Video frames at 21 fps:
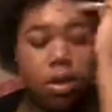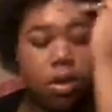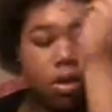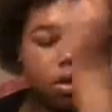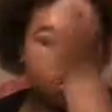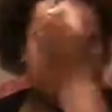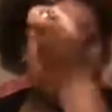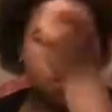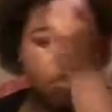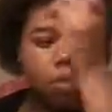
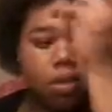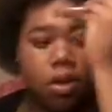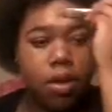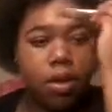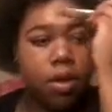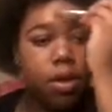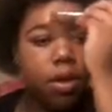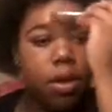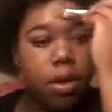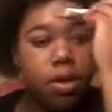They give me
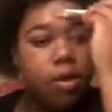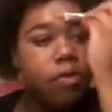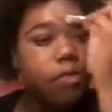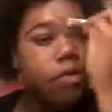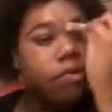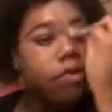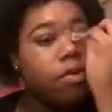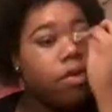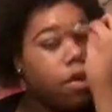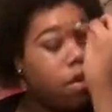good
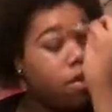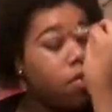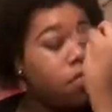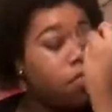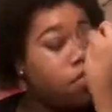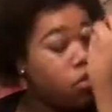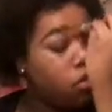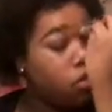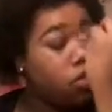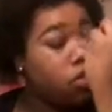
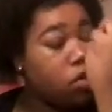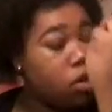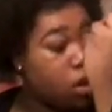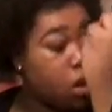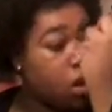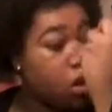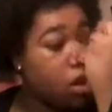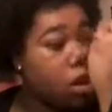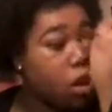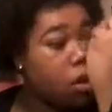coverage
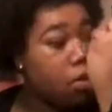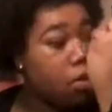and I